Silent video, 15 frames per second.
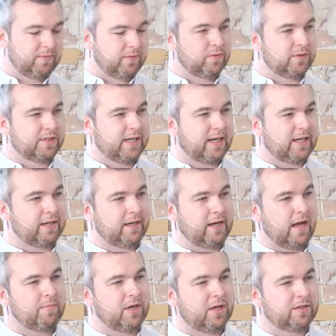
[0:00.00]
food second, and
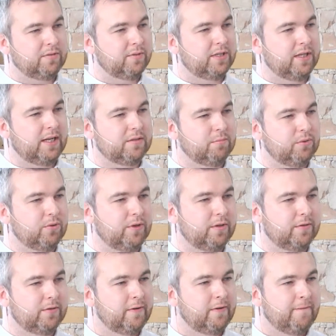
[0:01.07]
ambience was less
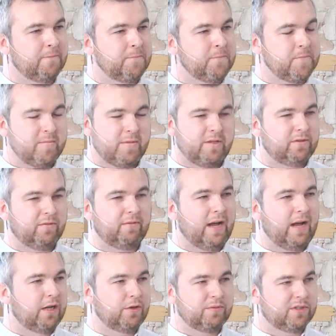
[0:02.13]
important. So
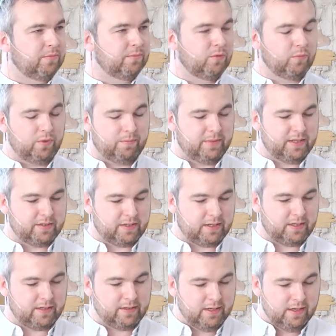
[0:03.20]
value was number 1,
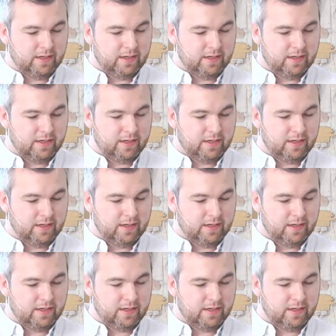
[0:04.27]
basically.